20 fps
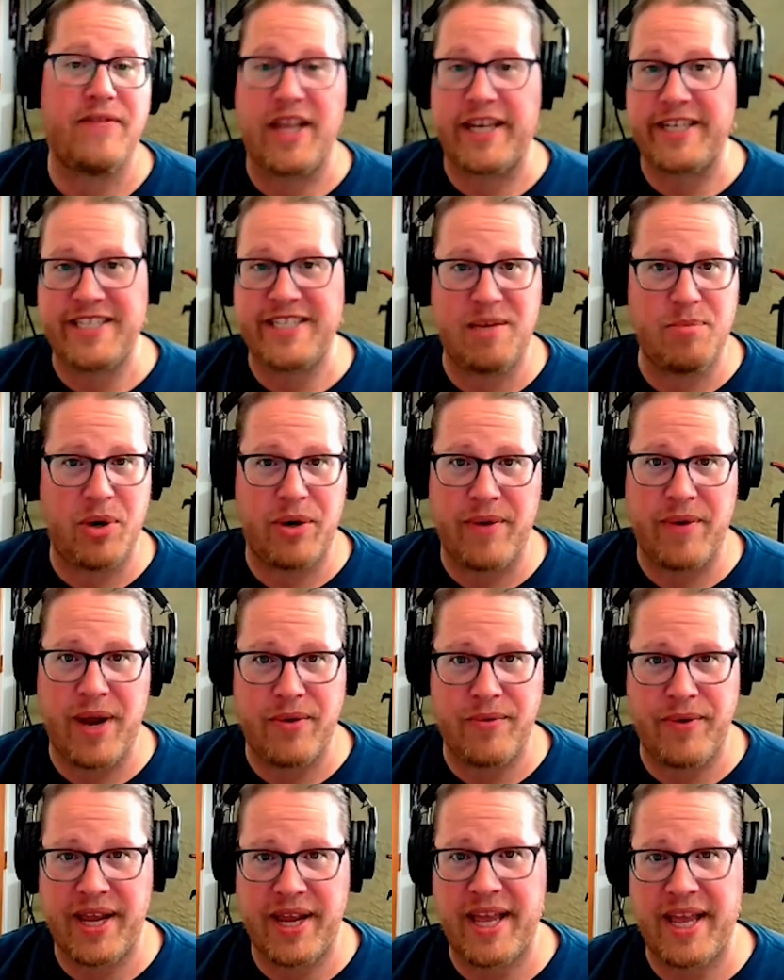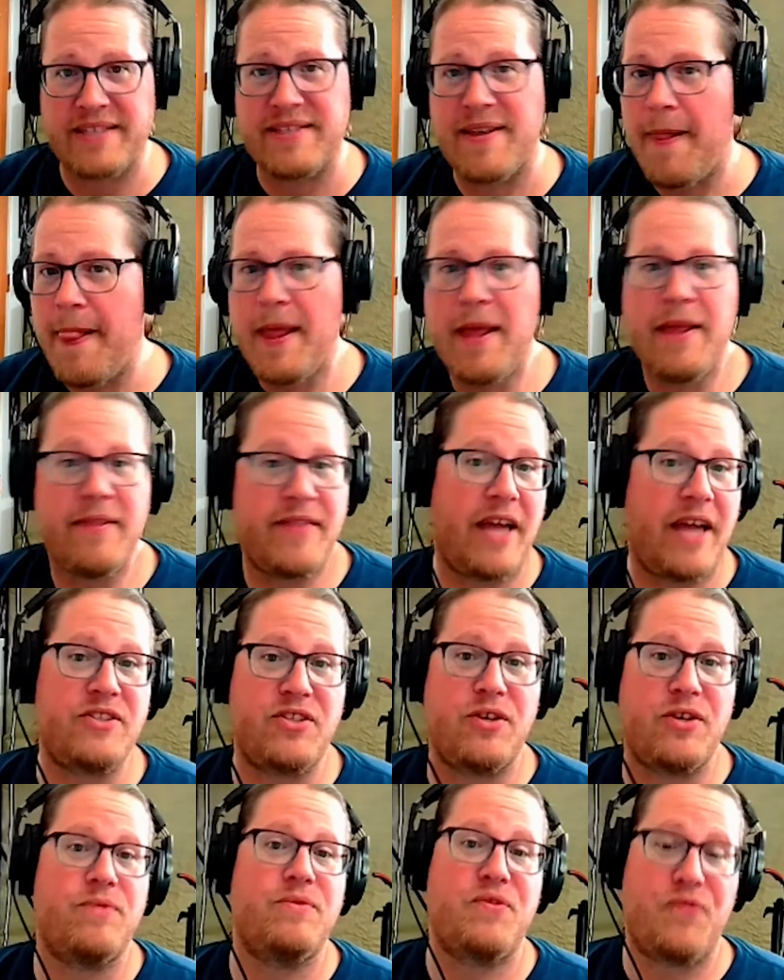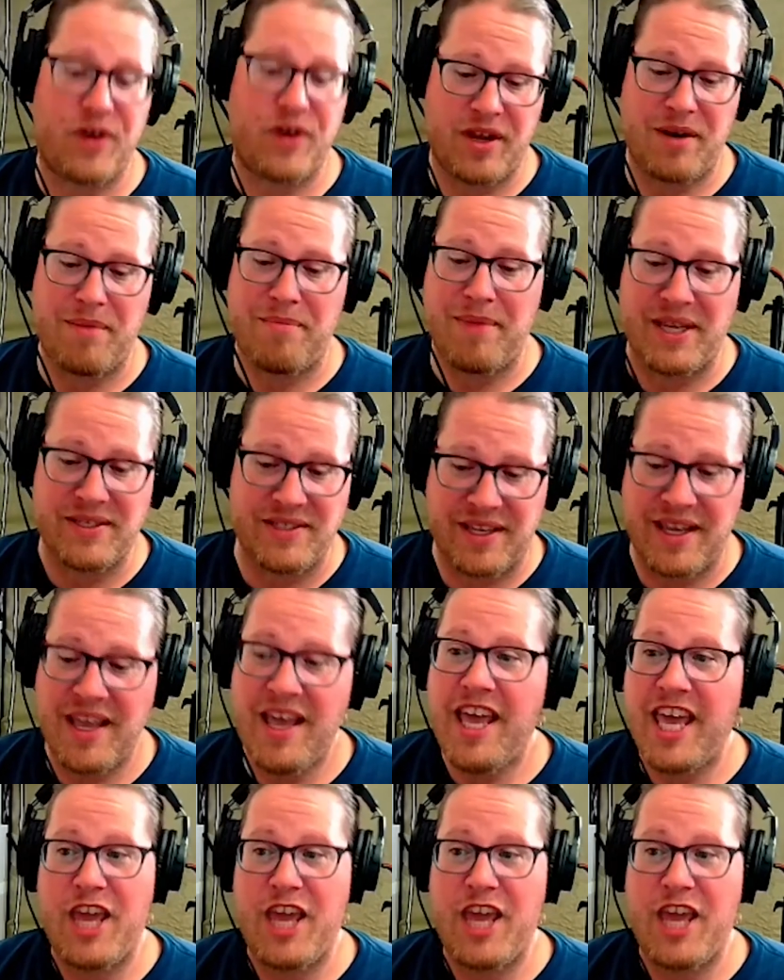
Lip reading: Like D-Boy Rodriguez, that dude was freaking amazing.